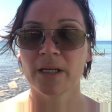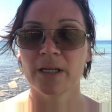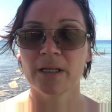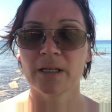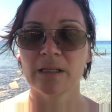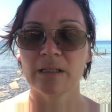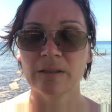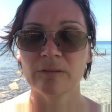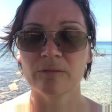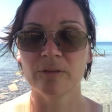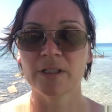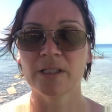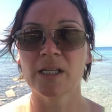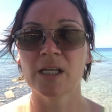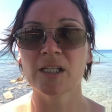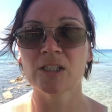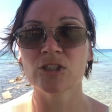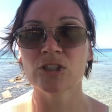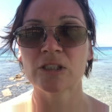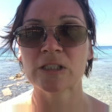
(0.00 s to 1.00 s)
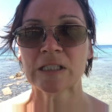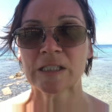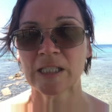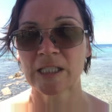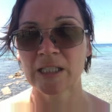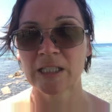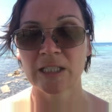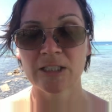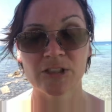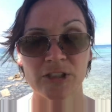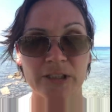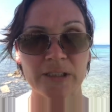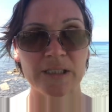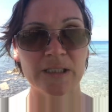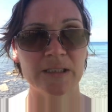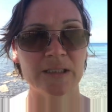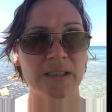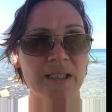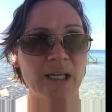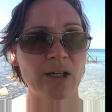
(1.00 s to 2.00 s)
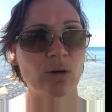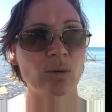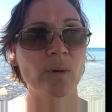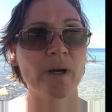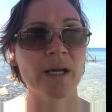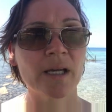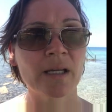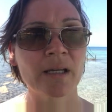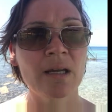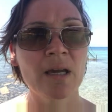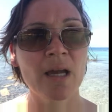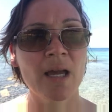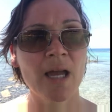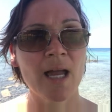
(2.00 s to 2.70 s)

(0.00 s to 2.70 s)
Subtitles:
a vacation and they just need to get away.